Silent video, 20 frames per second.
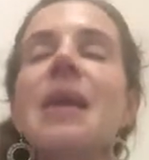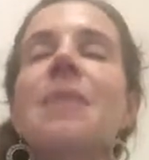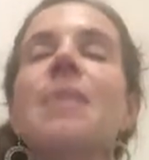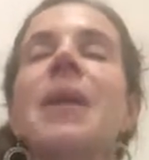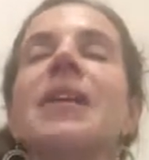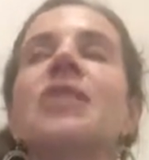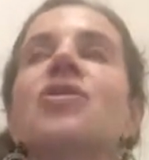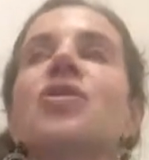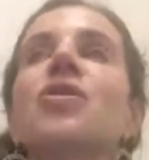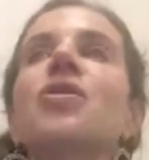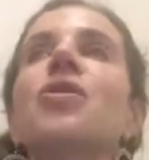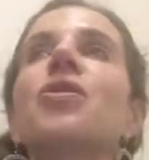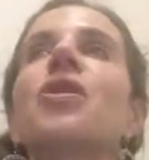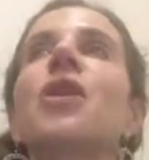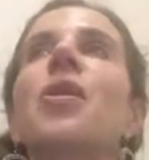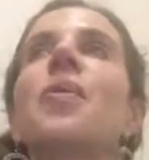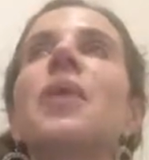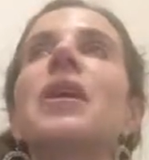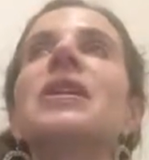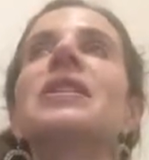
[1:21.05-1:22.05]
Make sure you're
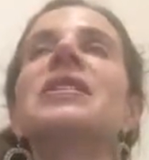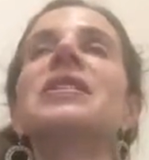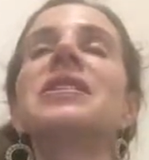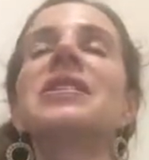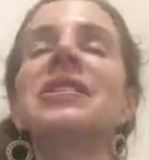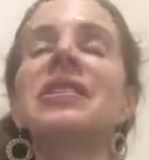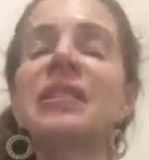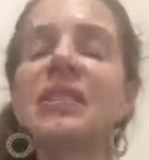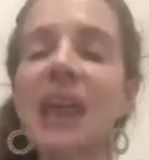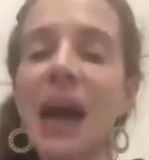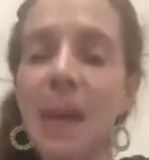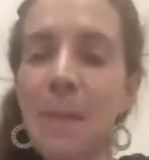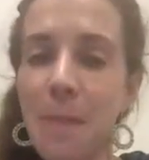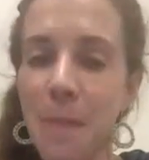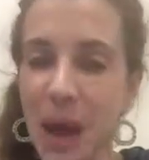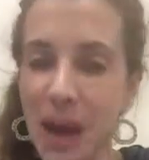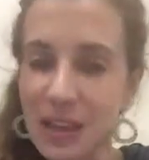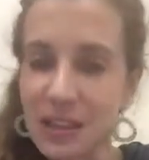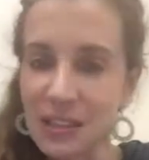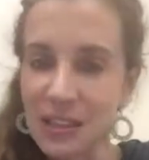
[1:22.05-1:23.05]
going step by